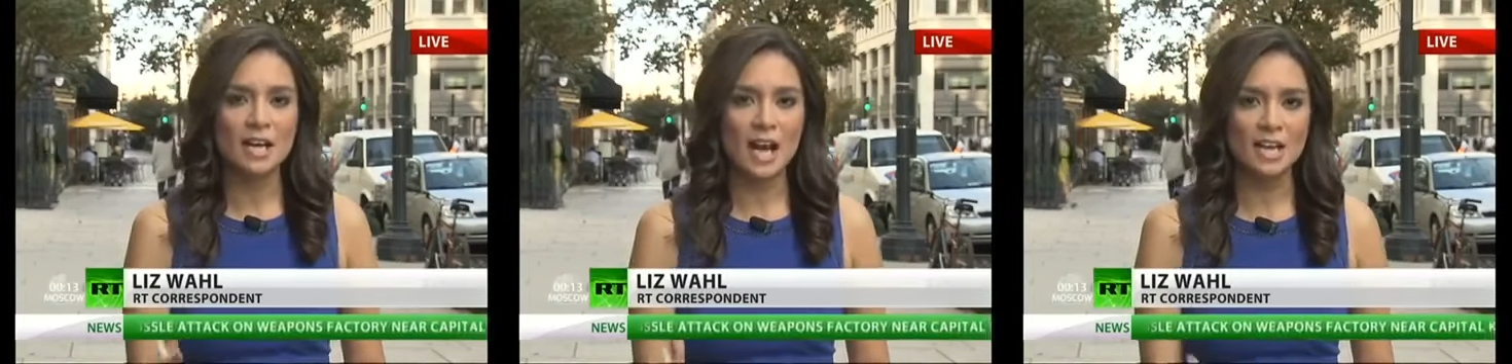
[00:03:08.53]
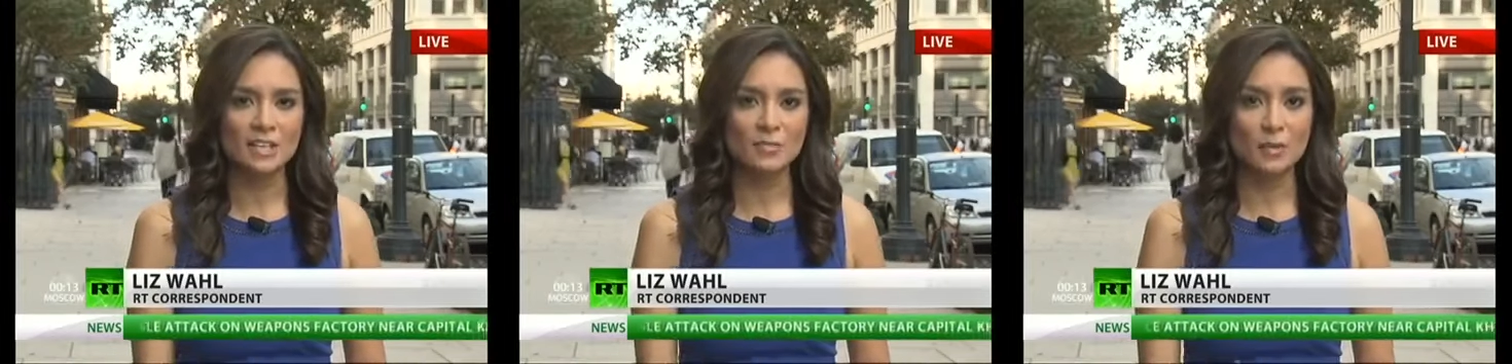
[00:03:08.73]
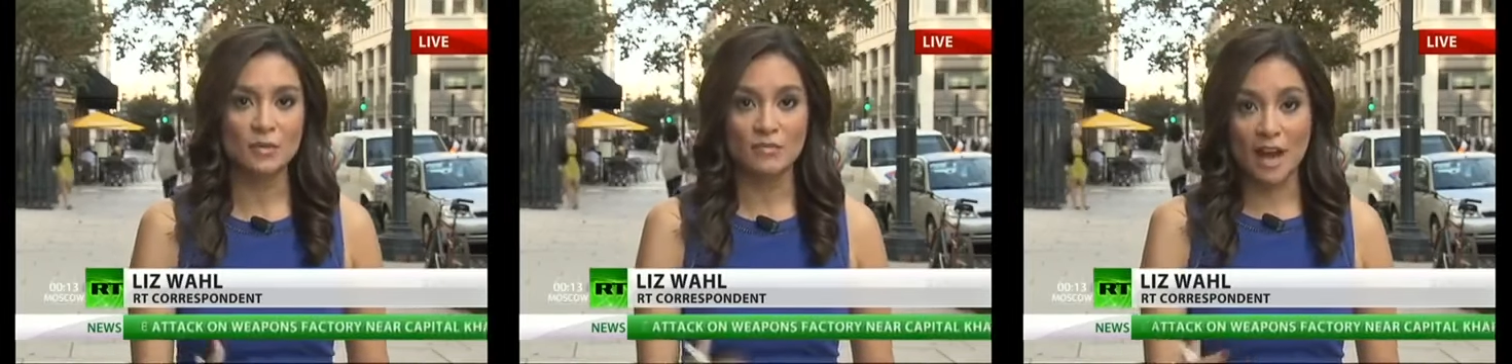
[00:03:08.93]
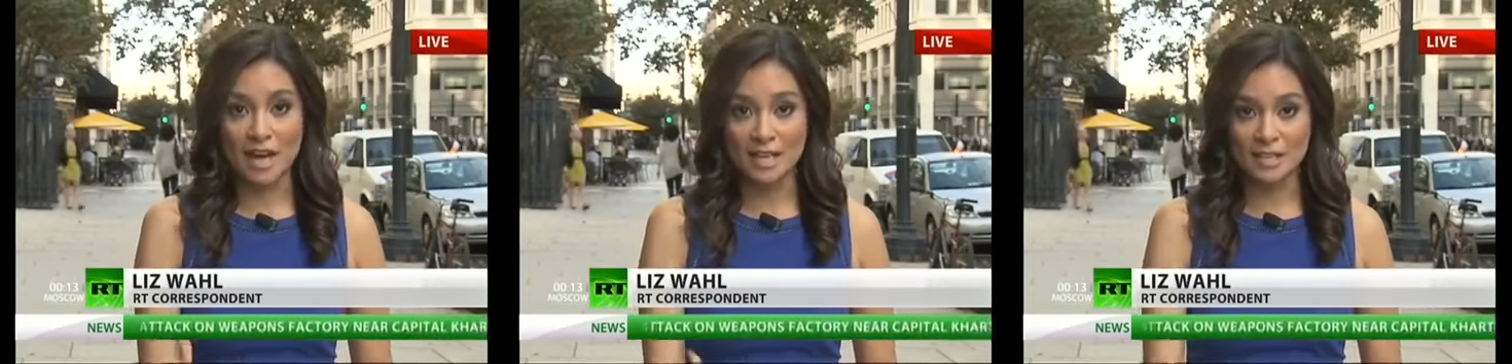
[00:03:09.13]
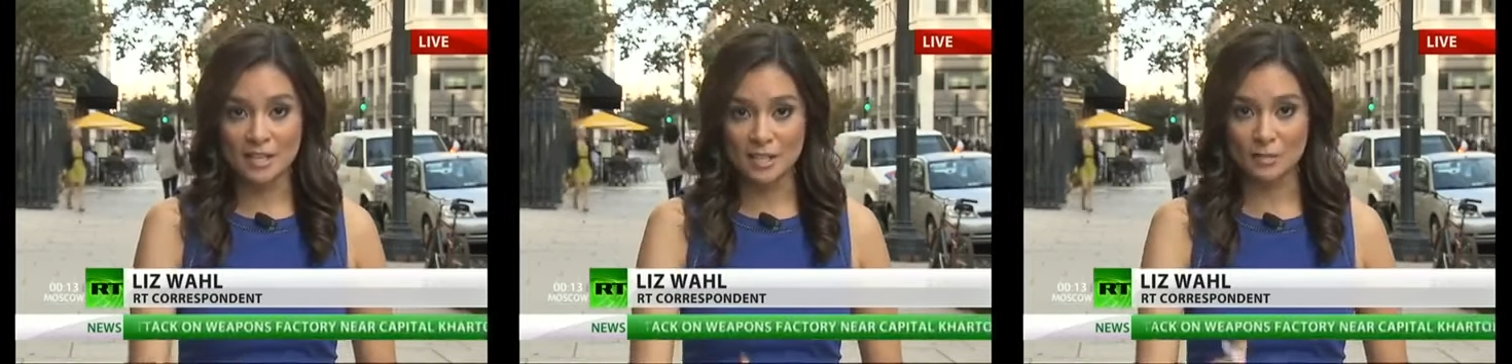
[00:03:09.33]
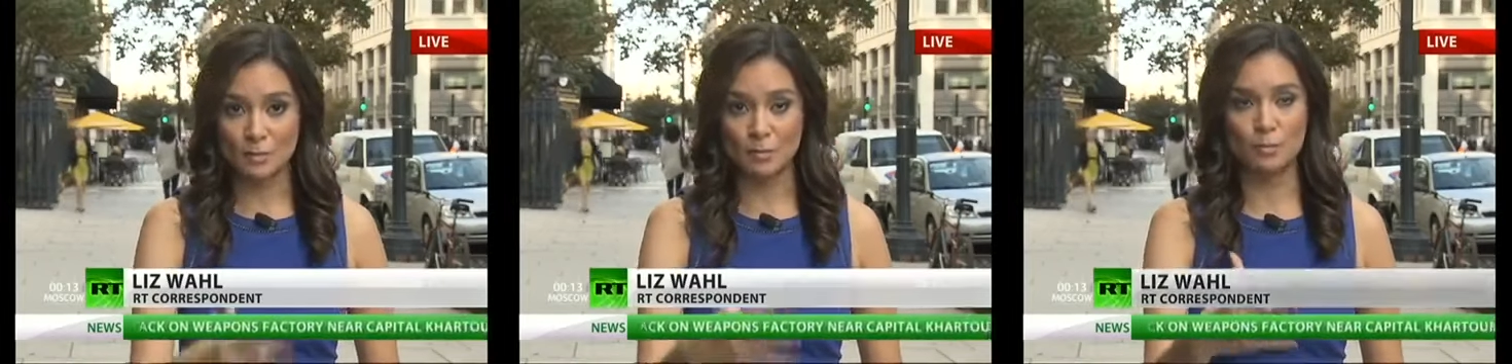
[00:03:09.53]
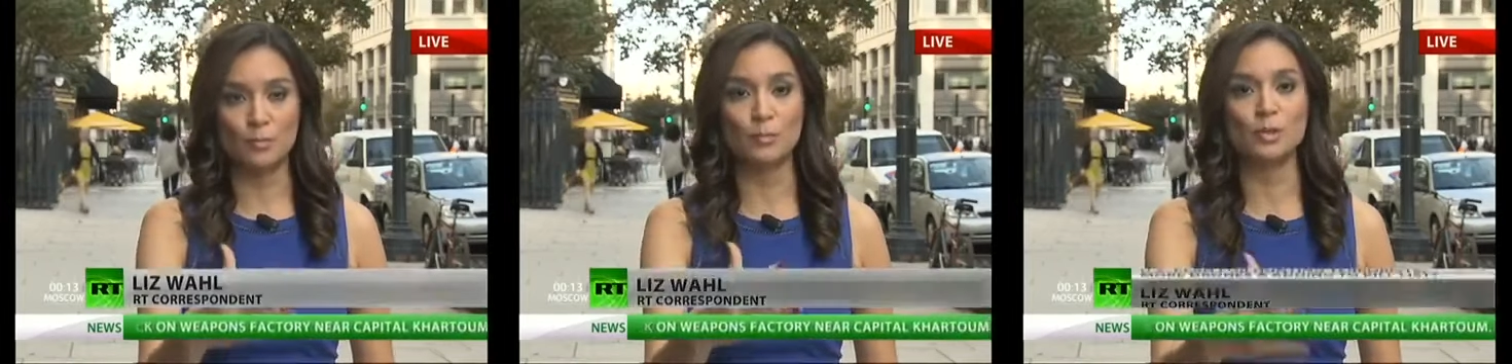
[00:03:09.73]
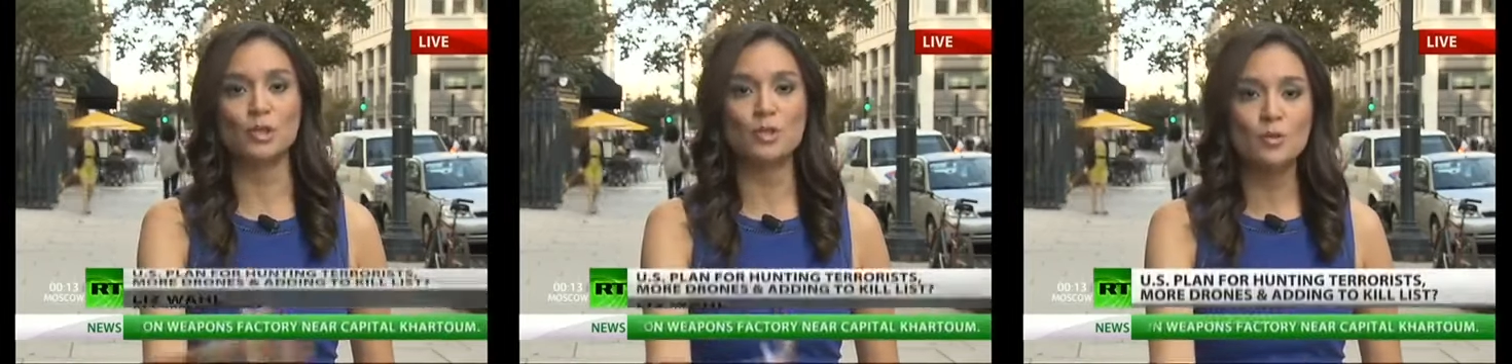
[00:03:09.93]
kind of providing this
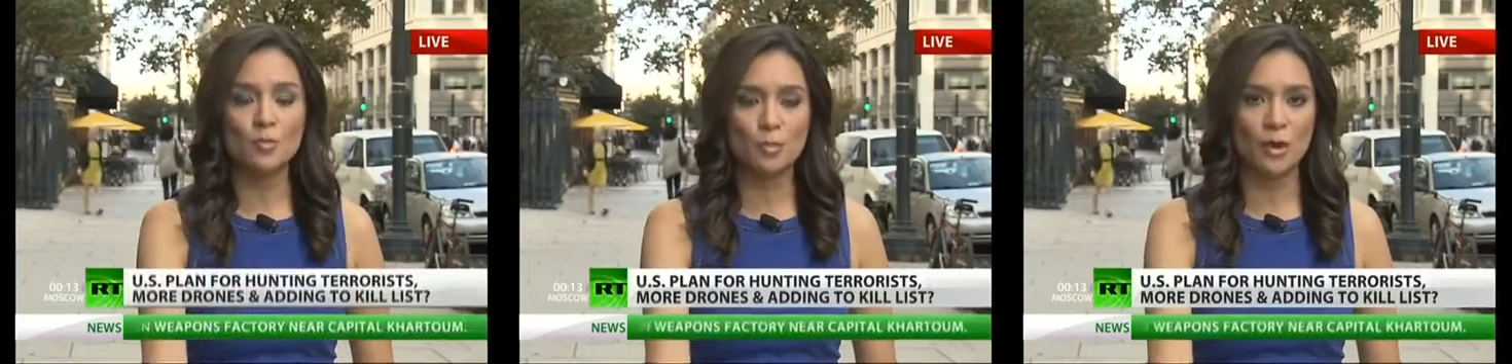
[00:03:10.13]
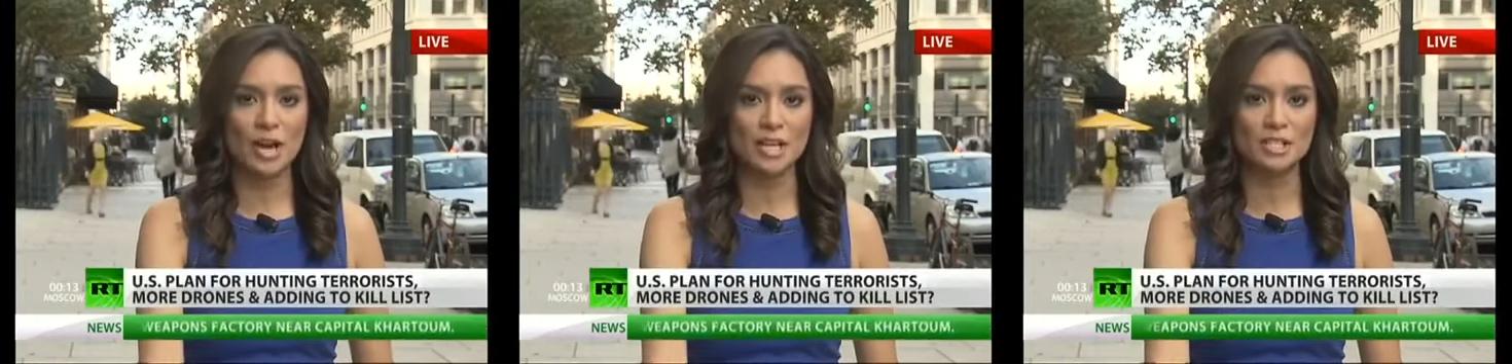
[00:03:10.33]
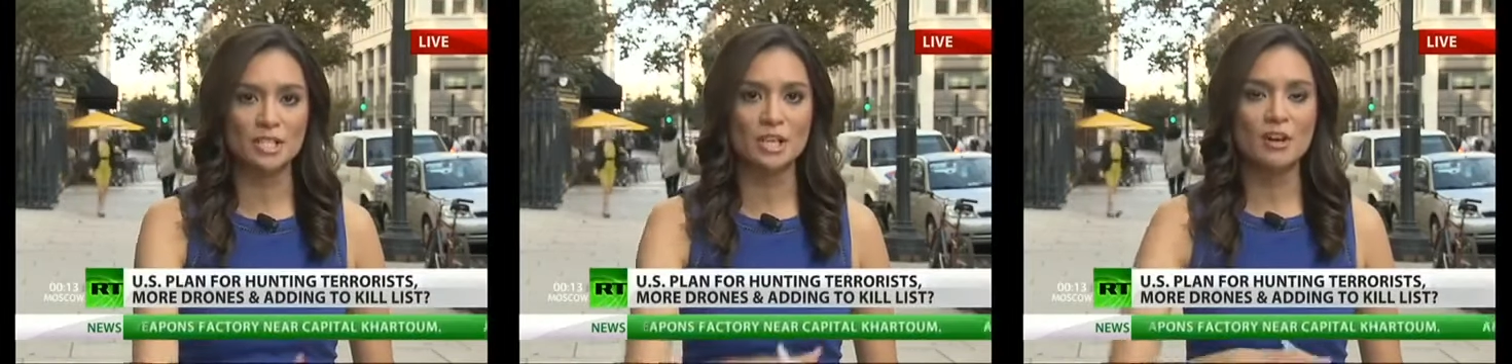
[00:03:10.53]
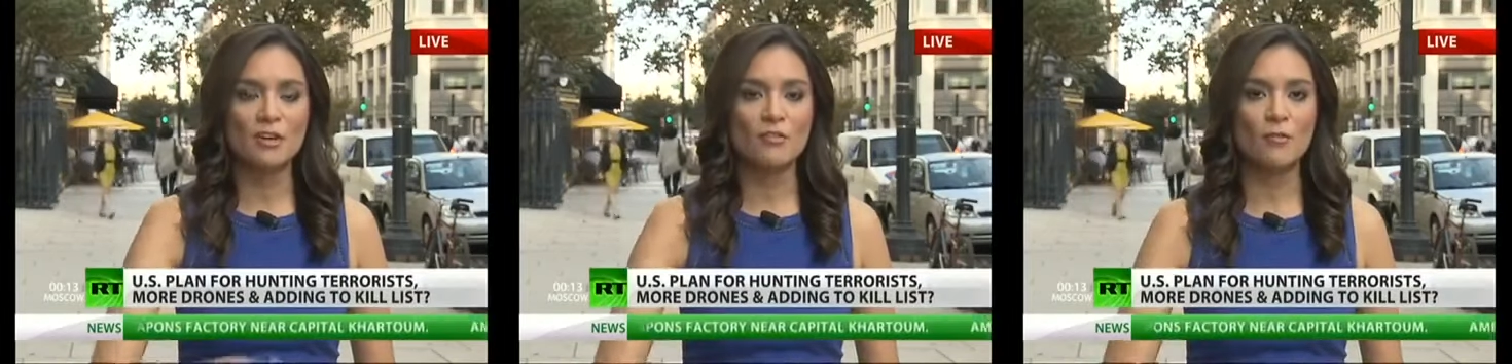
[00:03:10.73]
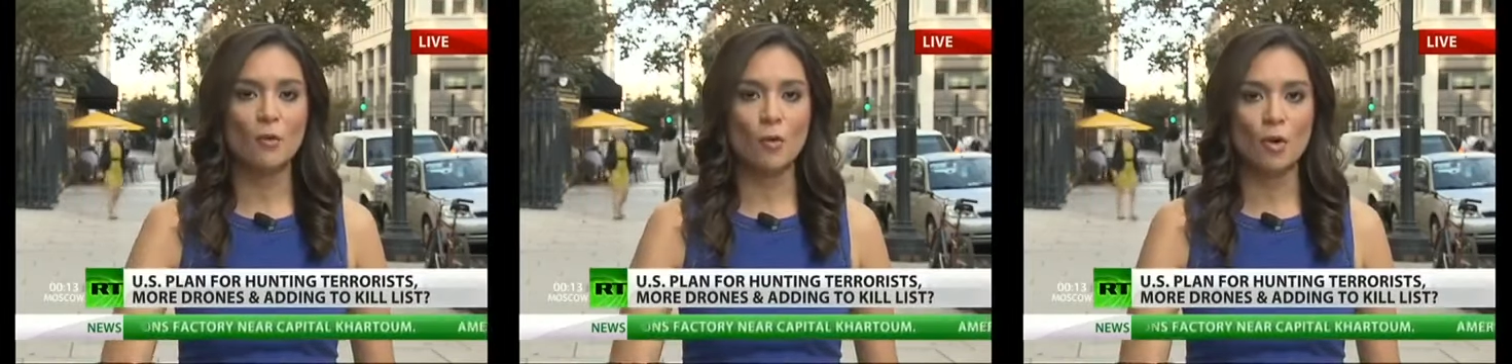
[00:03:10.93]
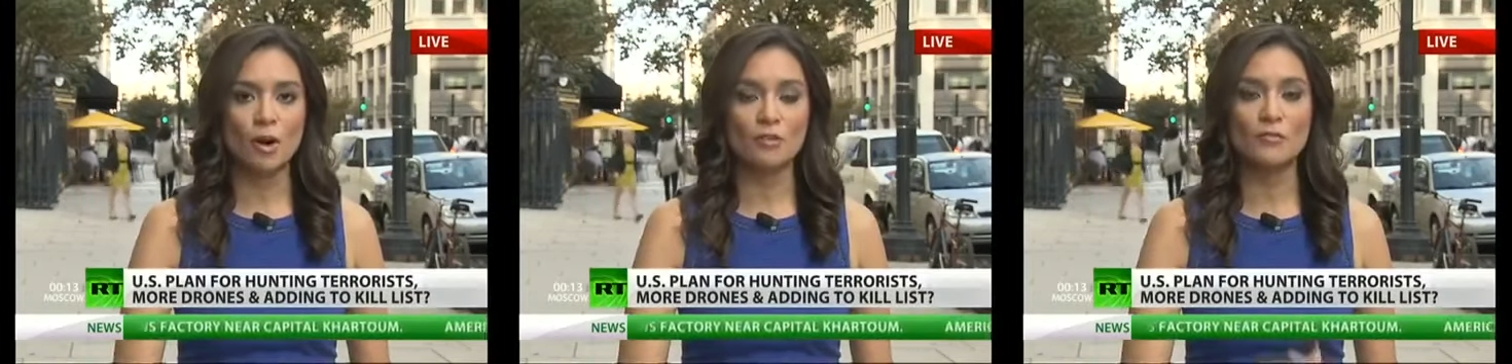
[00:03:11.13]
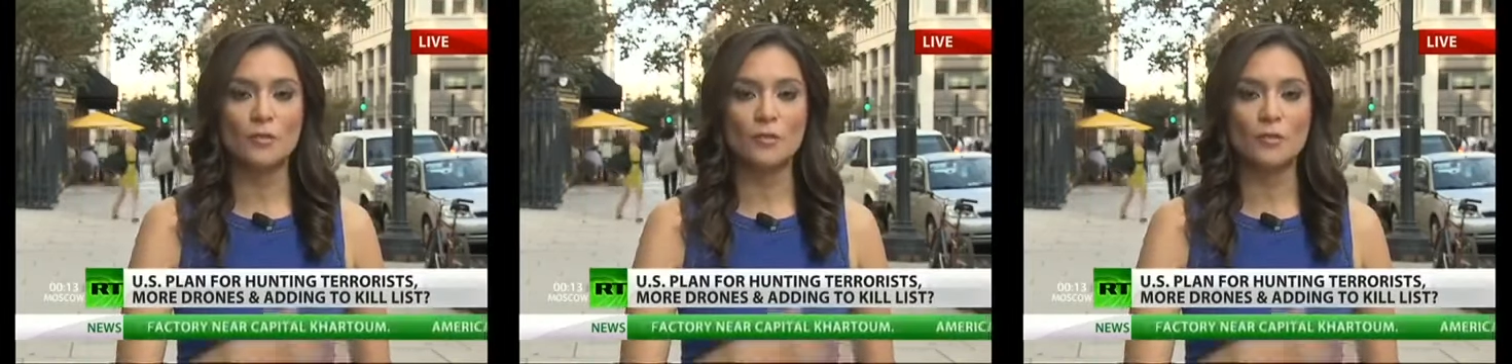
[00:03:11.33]
blueprint for